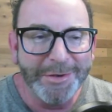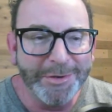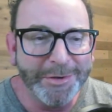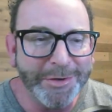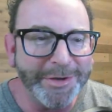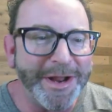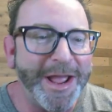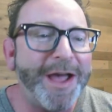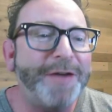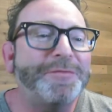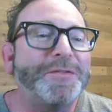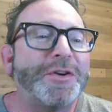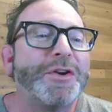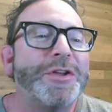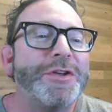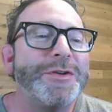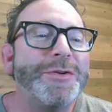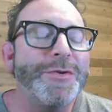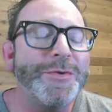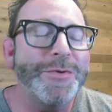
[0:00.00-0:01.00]
Good
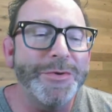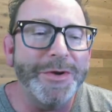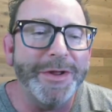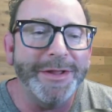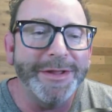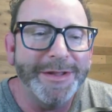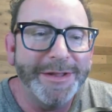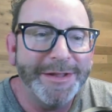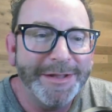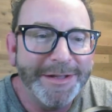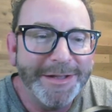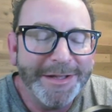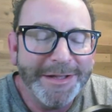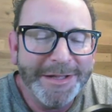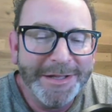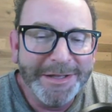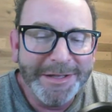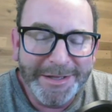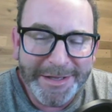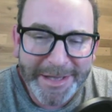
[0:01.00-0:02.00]
afternoon.
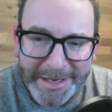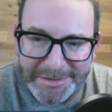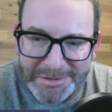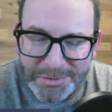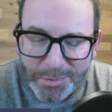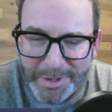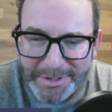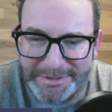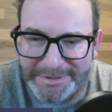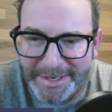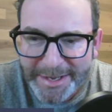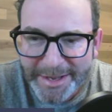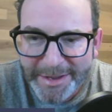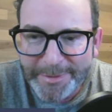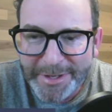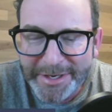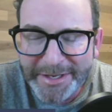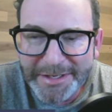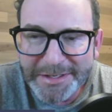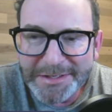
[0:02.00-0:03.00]
Guess what
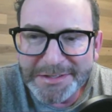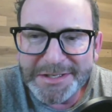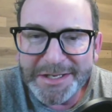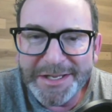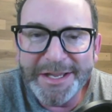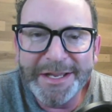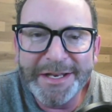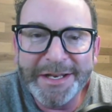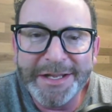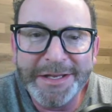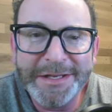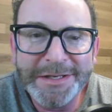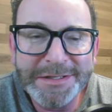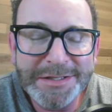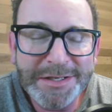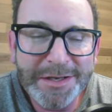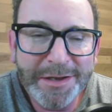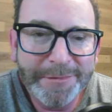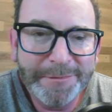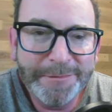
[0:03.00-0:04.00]
time it is? It
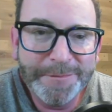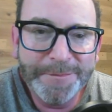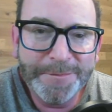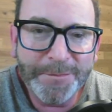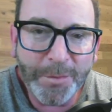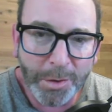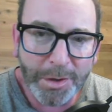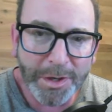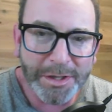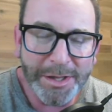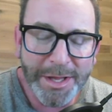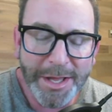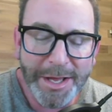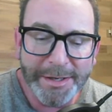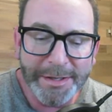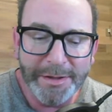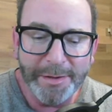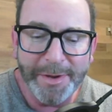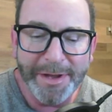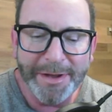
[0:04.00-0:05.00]
is 4
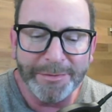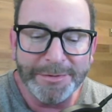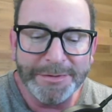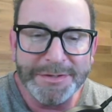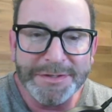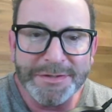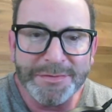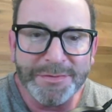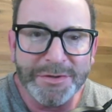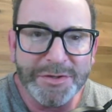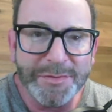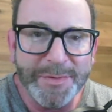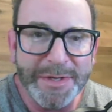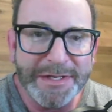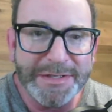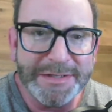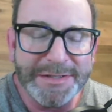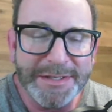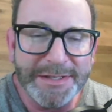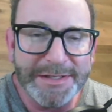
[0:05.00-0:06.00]
o'clock in the mountains, which
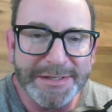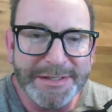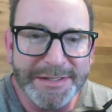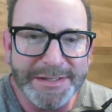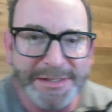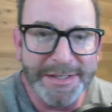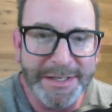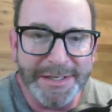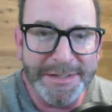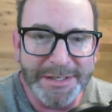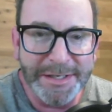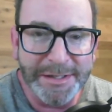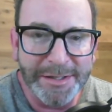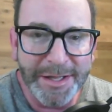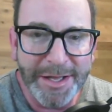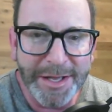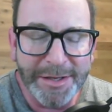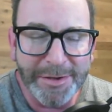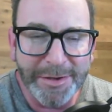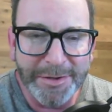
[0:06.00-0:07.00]
means 6
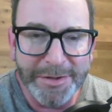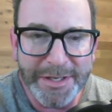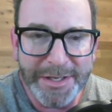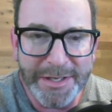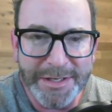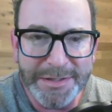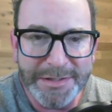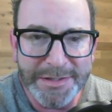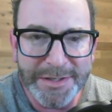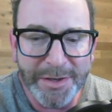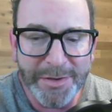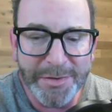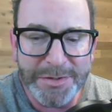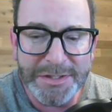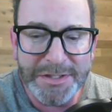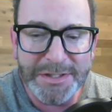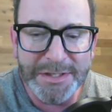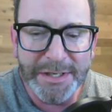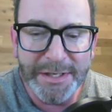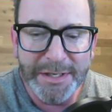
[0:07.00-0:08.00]
o'clock on the East
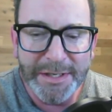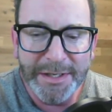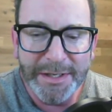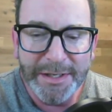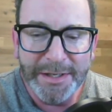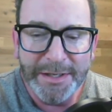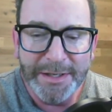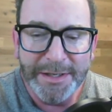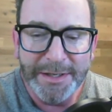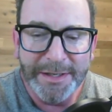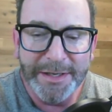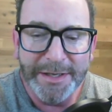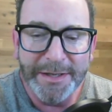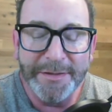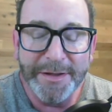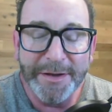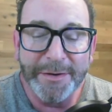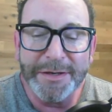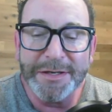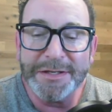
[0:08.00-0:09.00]
Coast.
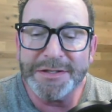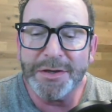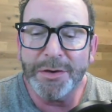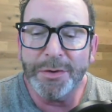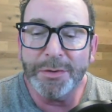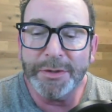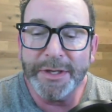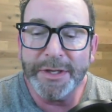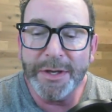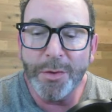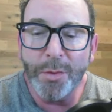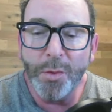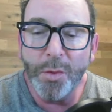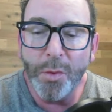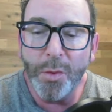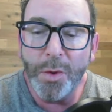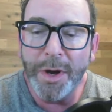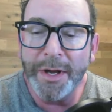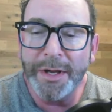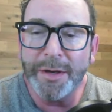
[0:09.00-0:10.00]
And there is only
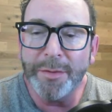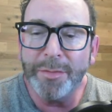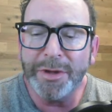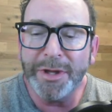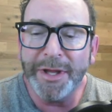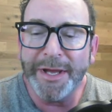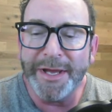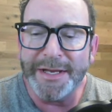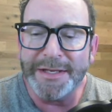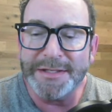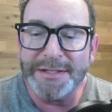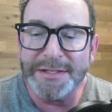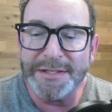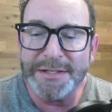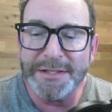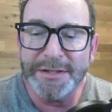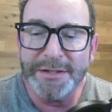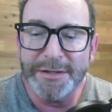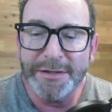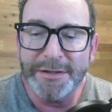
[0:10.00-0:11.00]
one
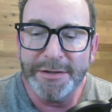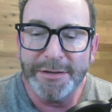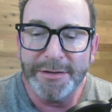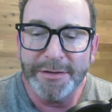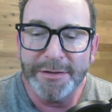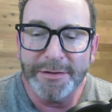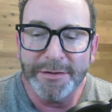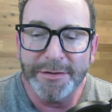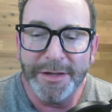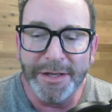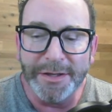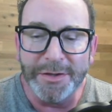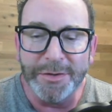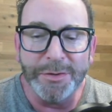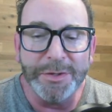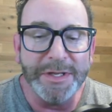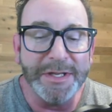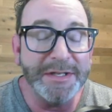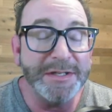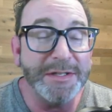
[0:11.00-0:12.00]
place that
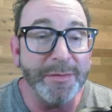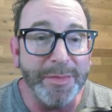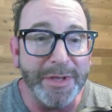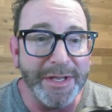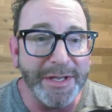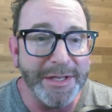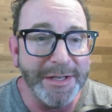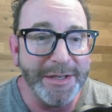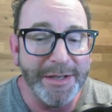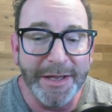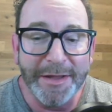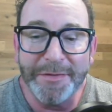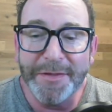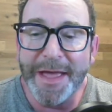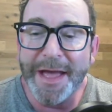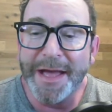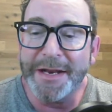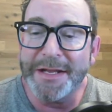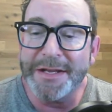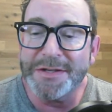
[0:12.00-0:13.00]
you need to be, and
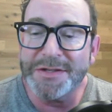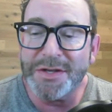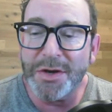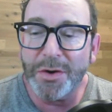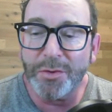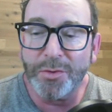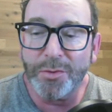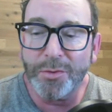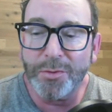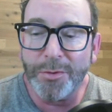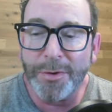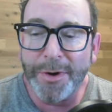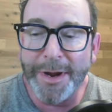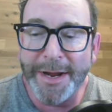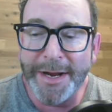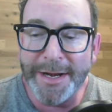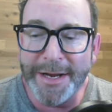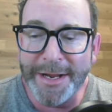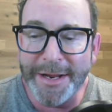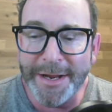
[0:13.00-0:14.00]
that is
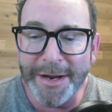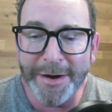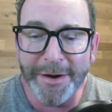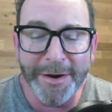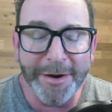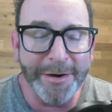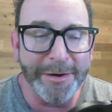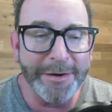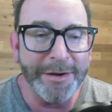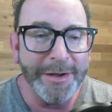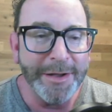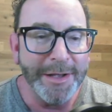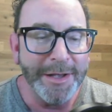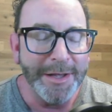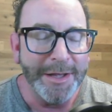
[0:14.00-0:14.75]
right here.